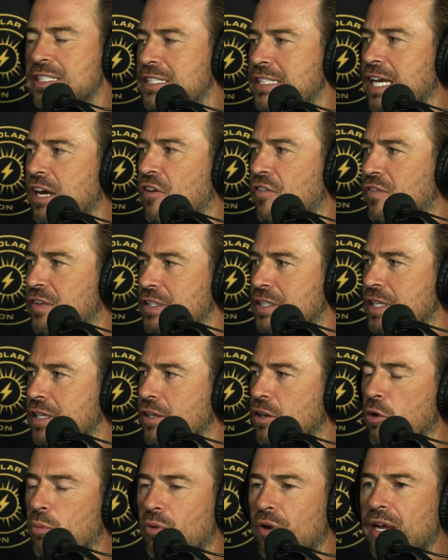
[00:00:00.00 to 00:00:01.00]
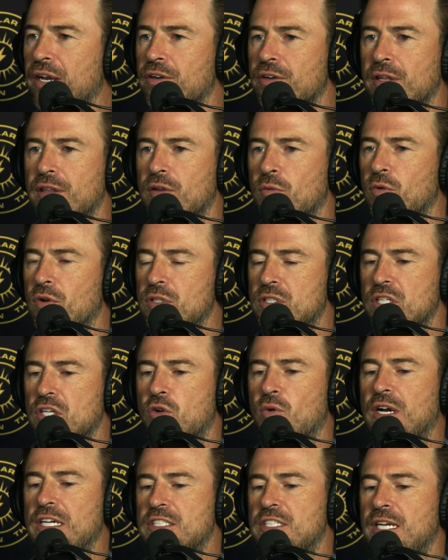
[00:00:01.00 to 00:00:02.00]
itself. It's a no-brainer. And then what's the
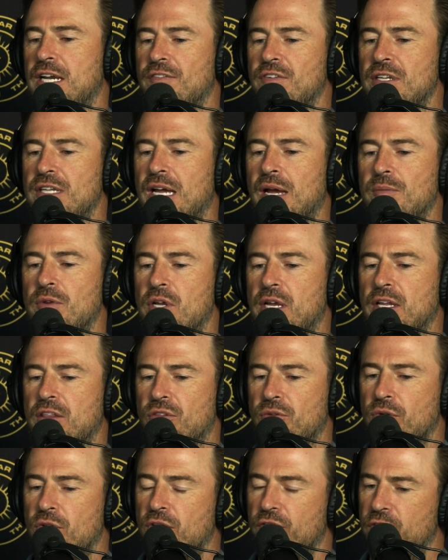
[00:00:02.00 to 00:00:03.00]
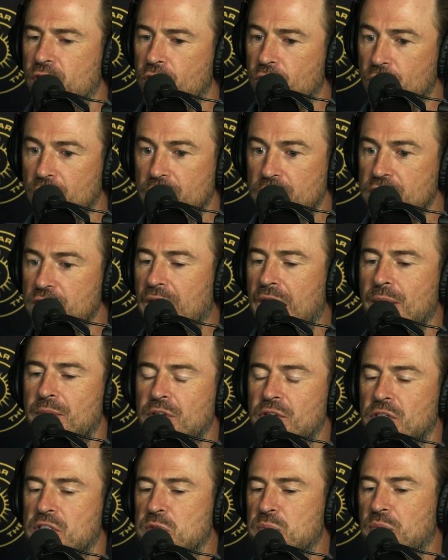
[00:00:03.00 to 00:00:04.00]
question every time you get through? If you do a good job
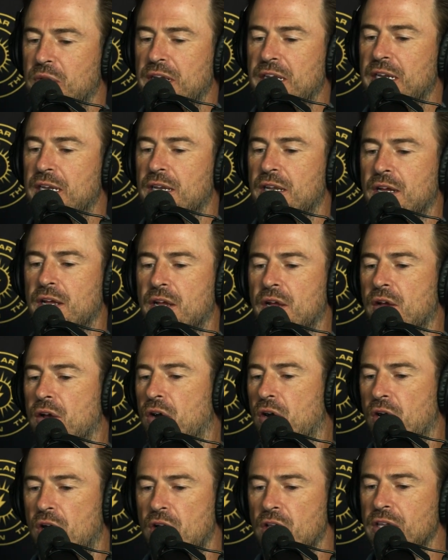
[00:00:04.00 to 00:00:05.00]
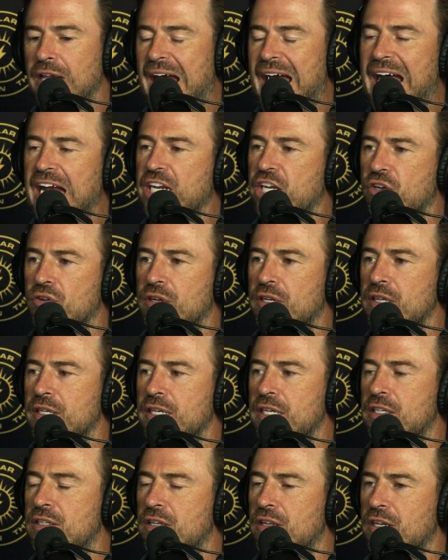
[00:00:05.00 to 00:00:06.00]
and you explain it all
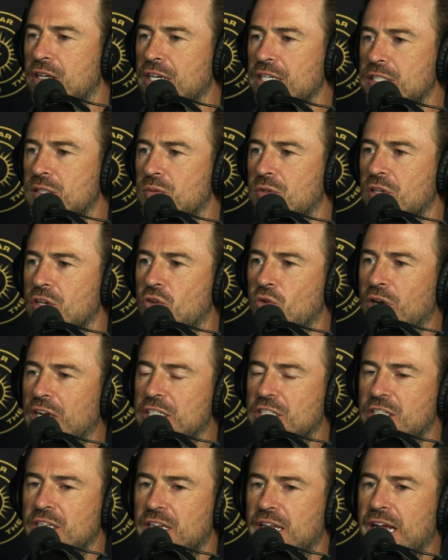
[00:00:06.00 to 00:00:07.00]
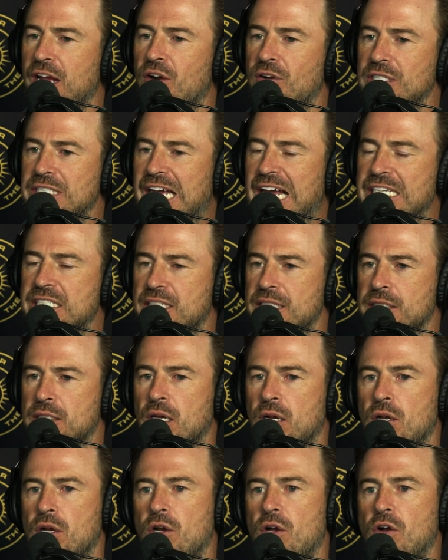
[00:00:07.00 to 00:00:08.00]
accurately to the customer, the question they always ask
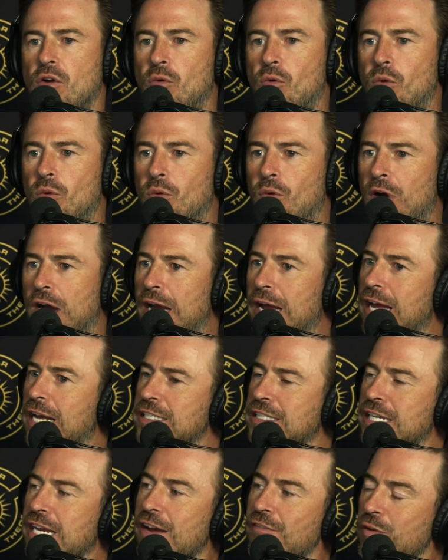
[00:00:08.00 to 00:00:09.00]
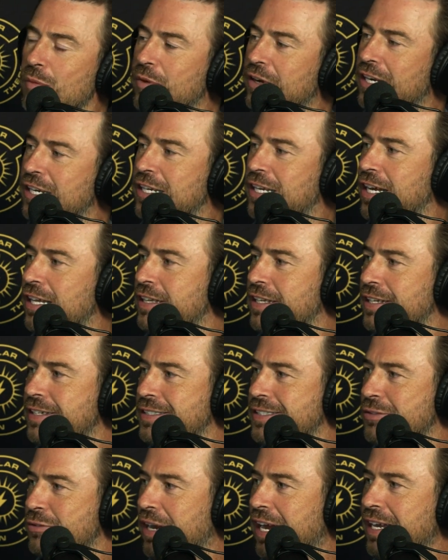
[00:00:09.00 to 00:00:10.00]
is, why hasn't everybody done
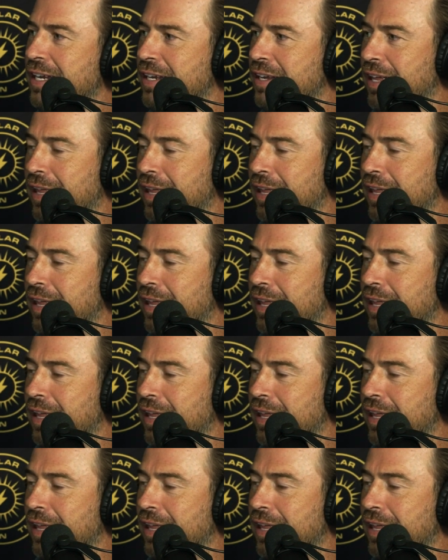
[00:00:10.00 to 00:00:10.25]
this, right?